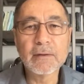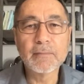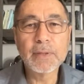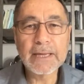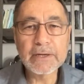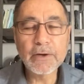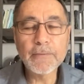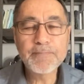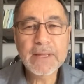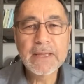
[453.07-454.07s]

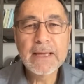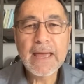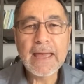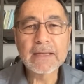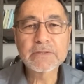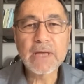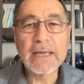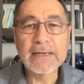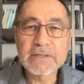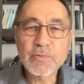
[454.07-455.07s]
Plano,
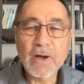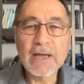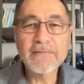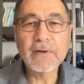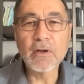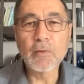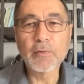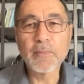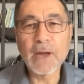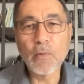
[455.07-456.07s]
and his wife, along
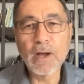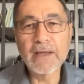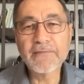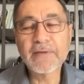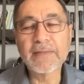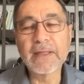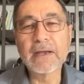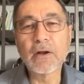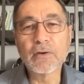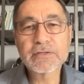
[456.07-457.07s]
with my wife, and then
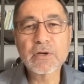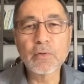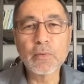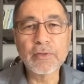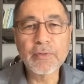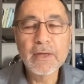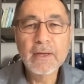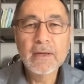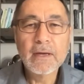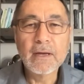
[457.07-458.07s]
also with
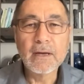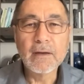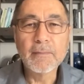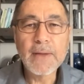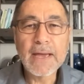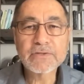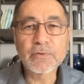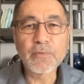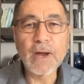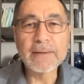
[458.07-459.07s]
Pastor
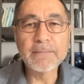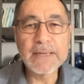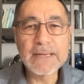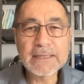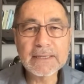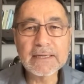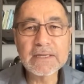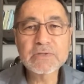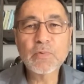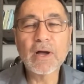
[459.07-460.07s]
Ryan Binkley and
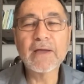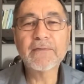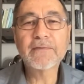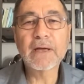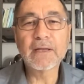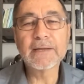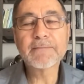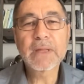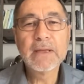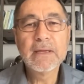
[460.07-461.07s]
his wife, Ellie.
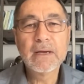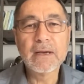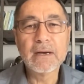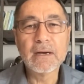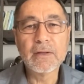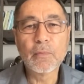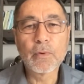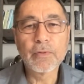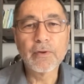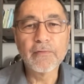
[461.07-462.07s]

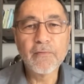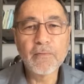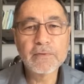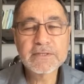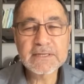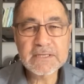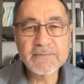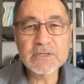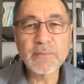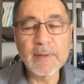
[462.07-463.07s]
The six of
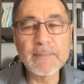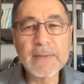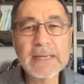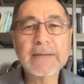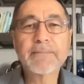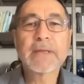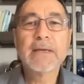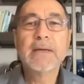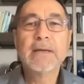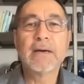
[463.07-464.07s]
us will be meeting.
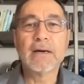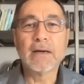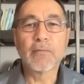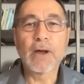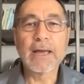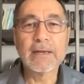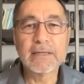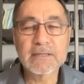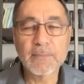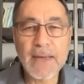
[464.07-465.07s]
Ryan
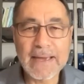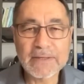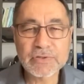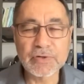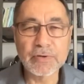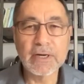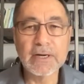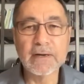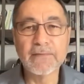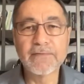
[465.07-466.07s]
is the pastor
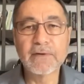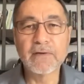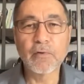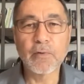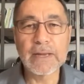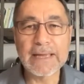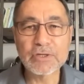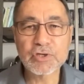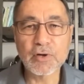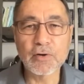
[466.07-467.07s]
of Create
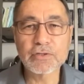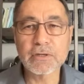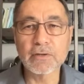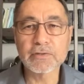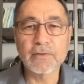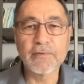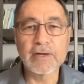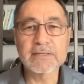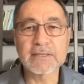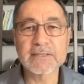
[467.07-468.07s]
Church, also a
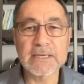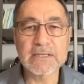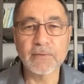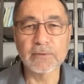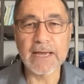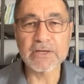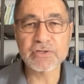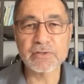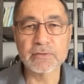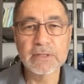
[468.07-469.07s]
very successful
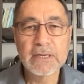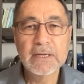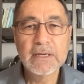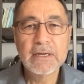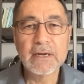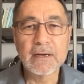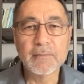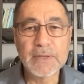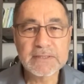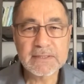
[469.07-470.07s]
national
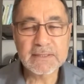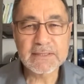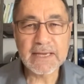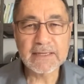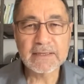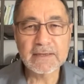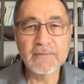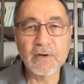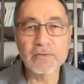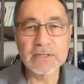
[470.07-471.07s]
business executive,
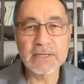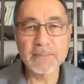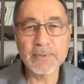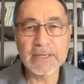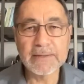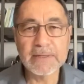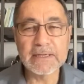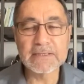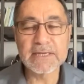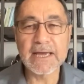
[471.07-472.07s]
owns a company, he and
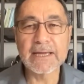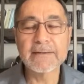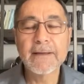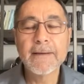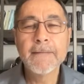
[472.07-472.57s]
his dad.